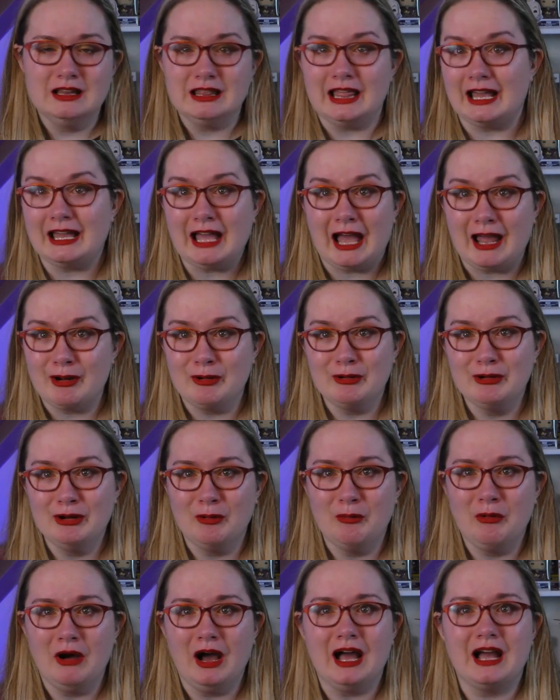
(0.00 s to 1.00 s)
Like, I don't
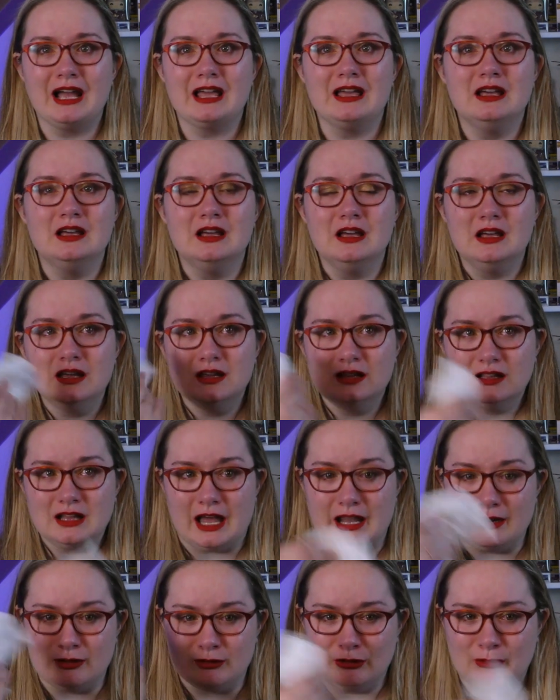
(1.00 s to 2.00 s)
know
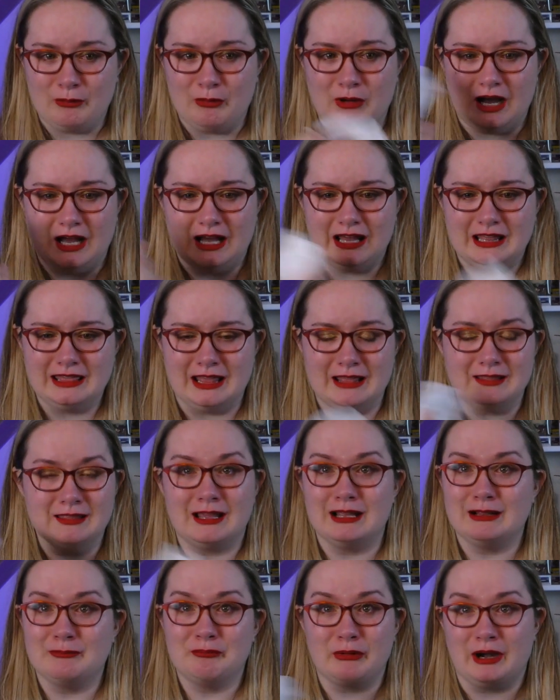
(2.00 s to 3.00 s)
why. I don't know why that
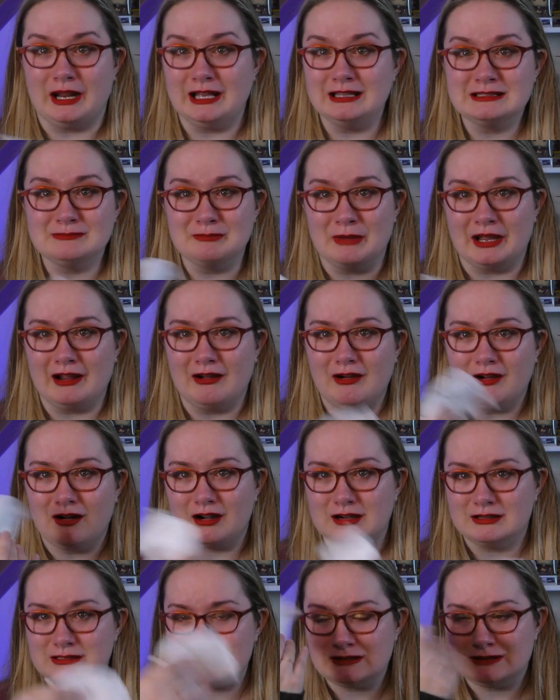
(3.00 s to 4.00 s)
like breaks my
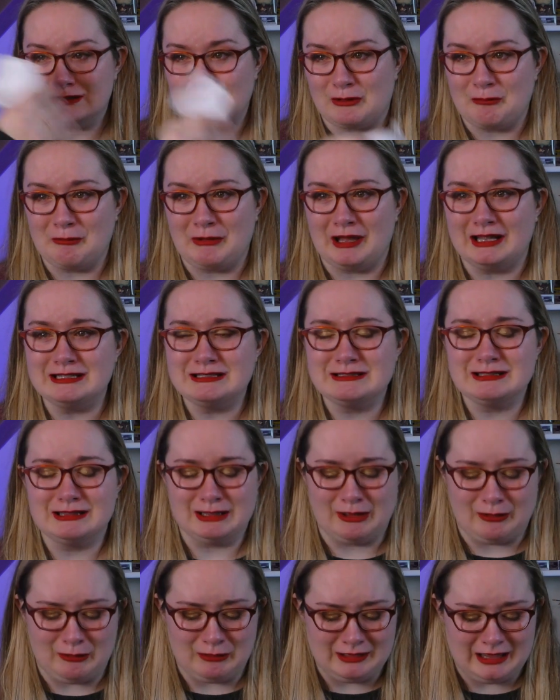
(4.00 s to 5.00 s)
heart so much
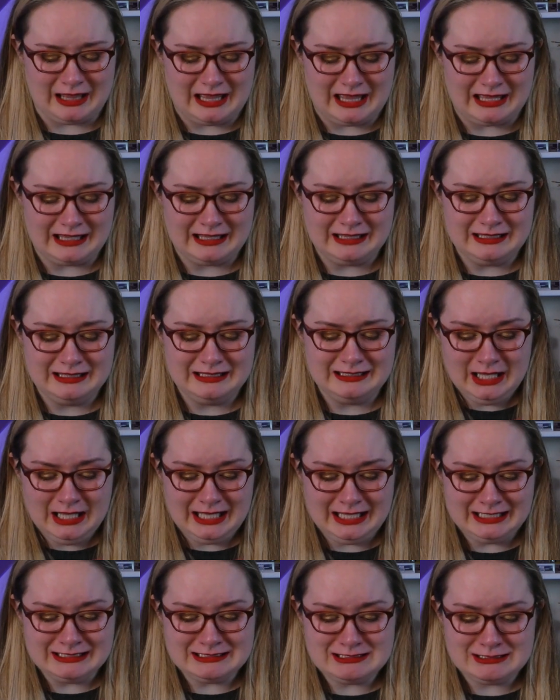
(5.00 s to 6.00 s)
though. Like
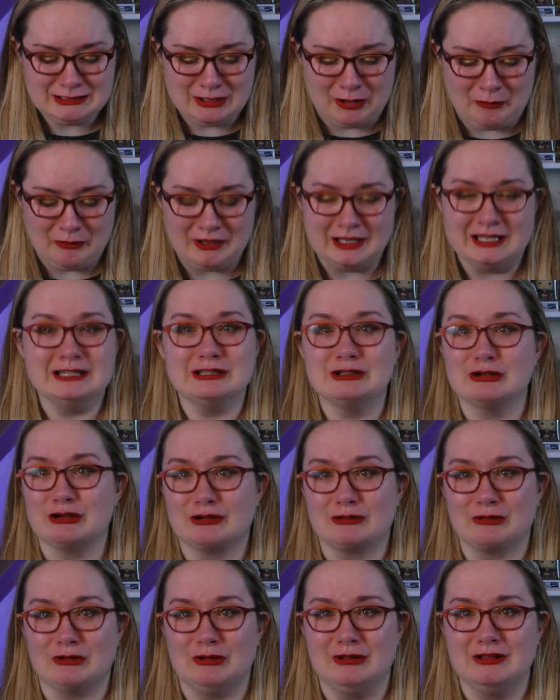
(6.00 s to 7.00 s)
he's so
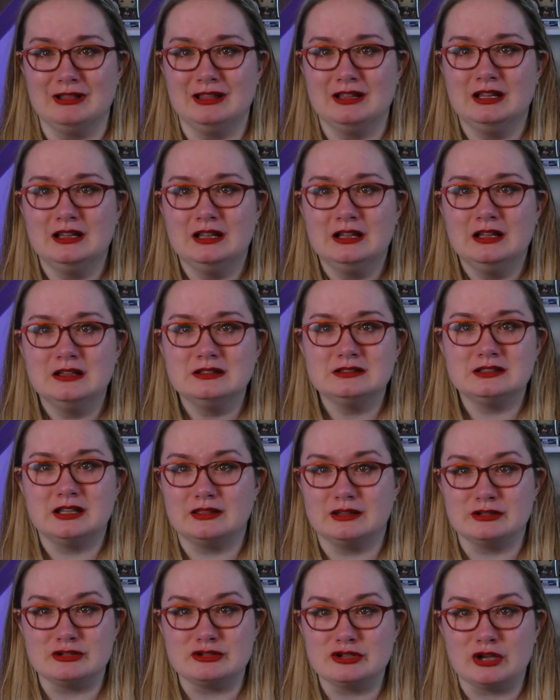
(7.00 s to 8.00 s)
integral to
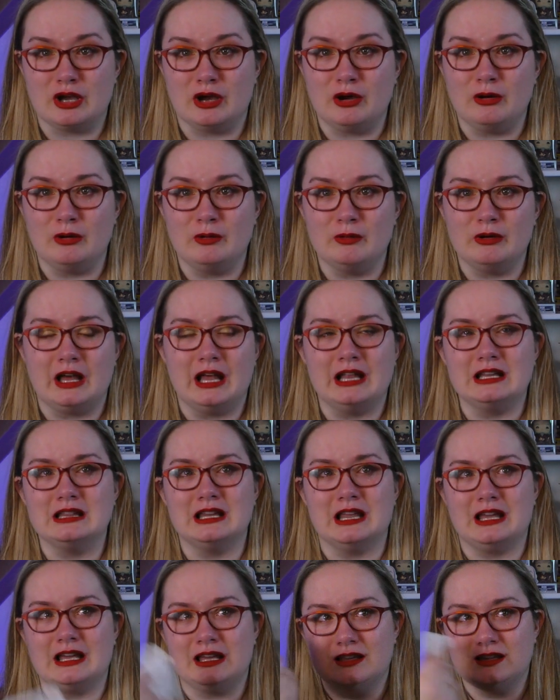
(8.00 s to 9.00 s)
the show and
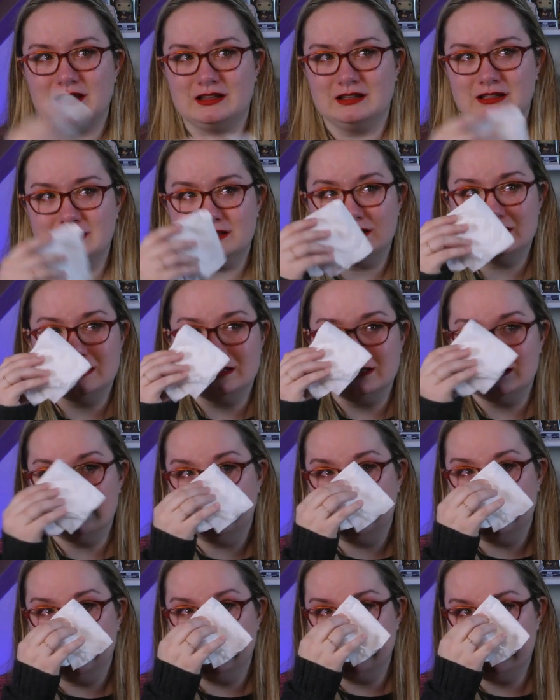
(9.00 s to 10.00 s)
like it just
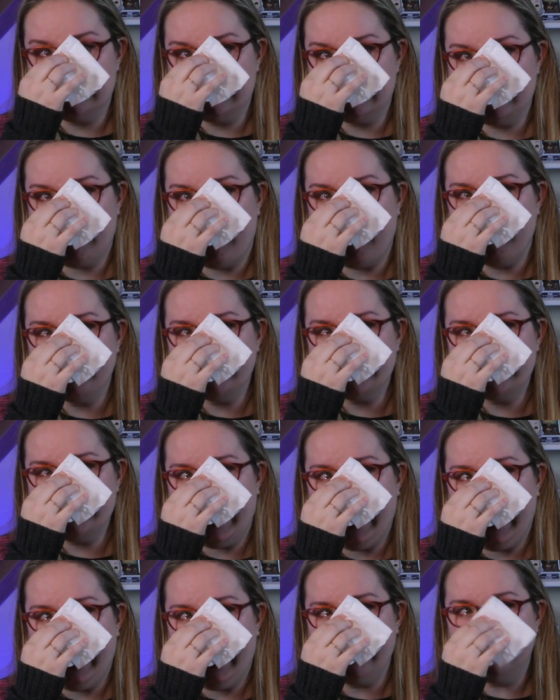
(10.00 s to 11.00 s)
it's so
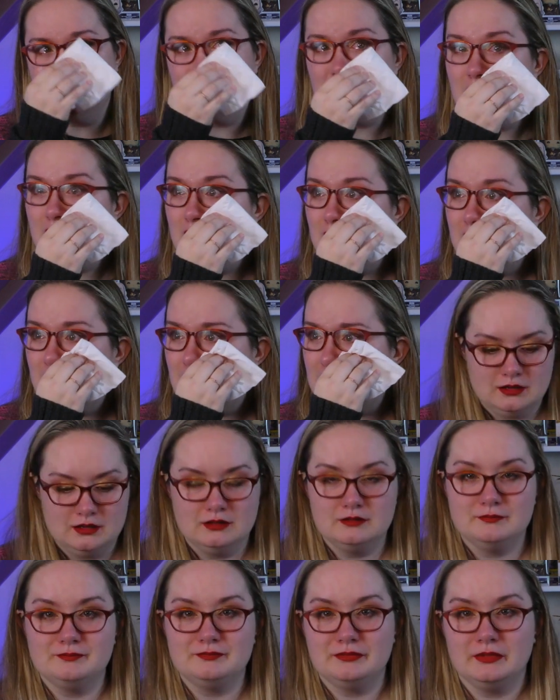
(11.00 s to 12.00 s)

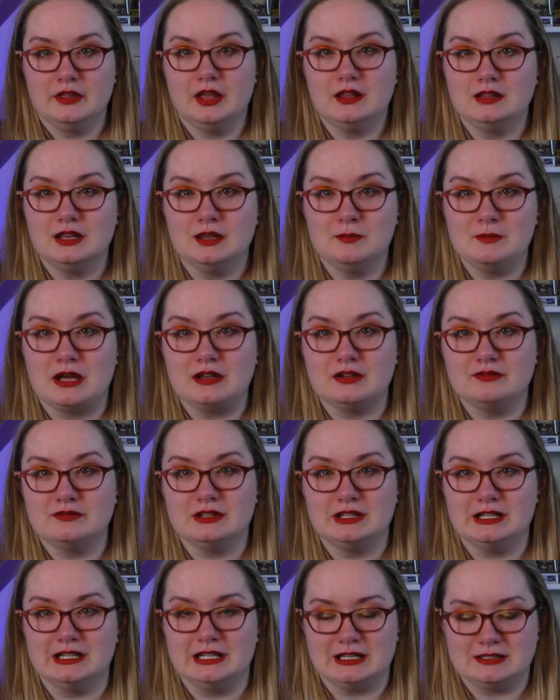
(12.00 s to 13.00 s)
sad. The amount of
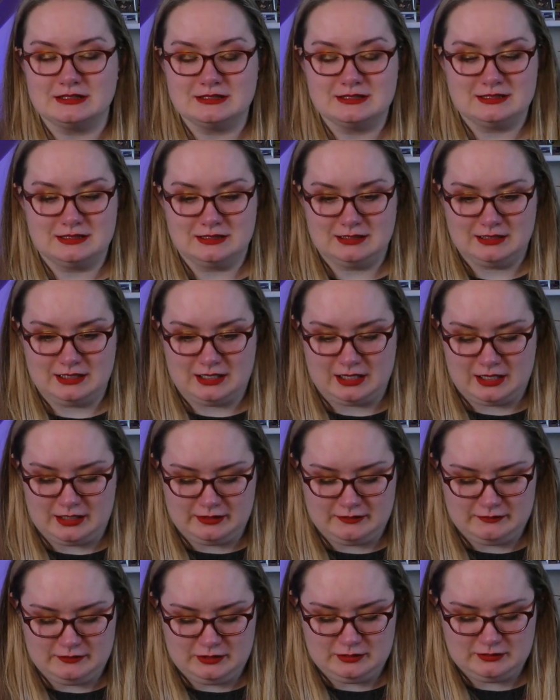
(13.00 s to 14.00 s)
Kleenex that I
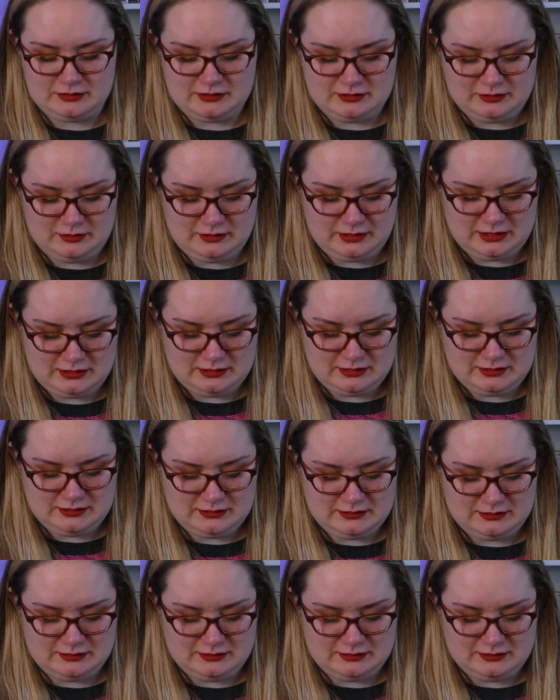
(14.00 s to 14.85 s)
have used, you guys.